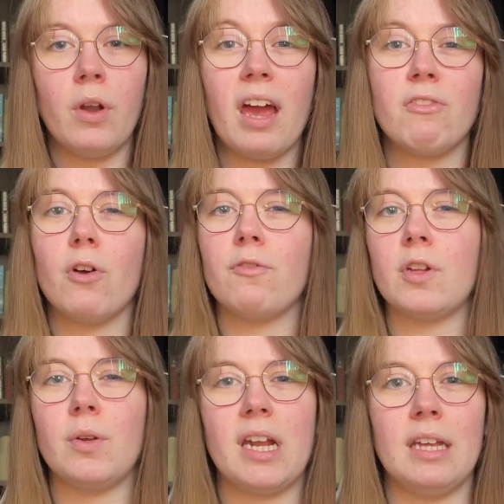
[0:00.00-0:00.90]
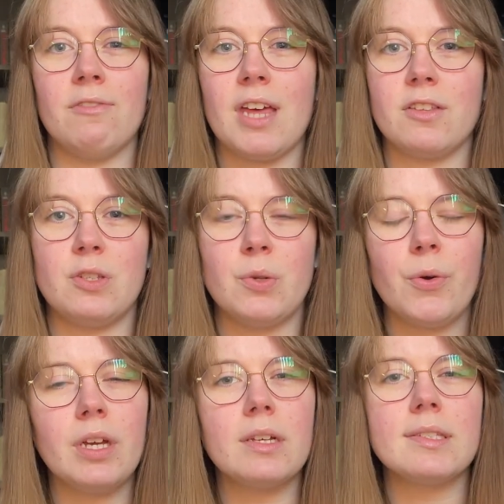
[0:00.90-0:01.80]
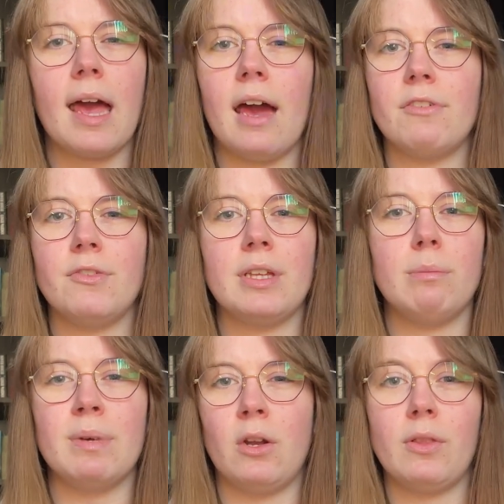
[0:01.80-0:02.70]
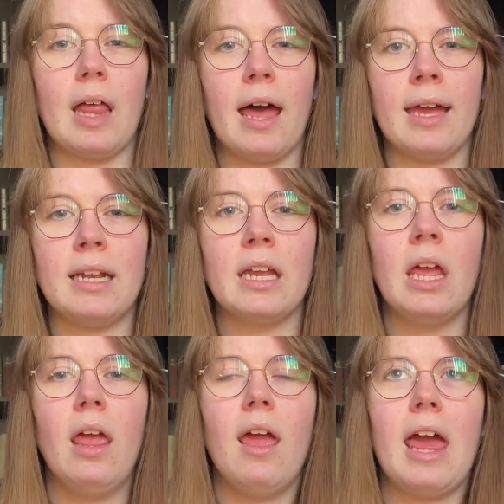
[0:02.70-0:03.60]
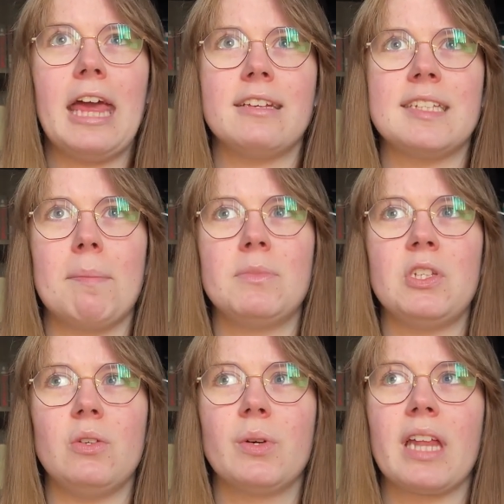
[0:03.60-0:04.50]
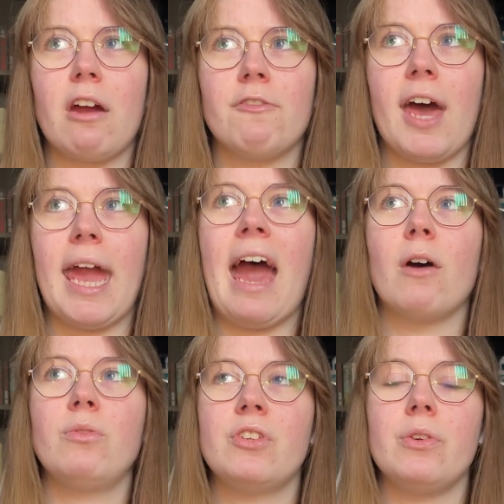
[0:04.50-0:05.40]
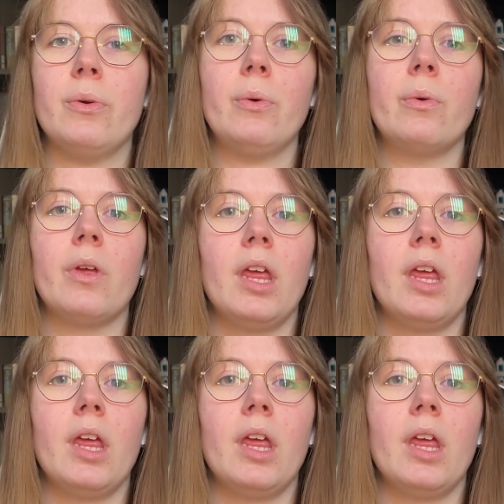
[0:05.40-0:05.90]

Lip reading: I've not followed any of their tutorials. I haven't really been online except to clarify how to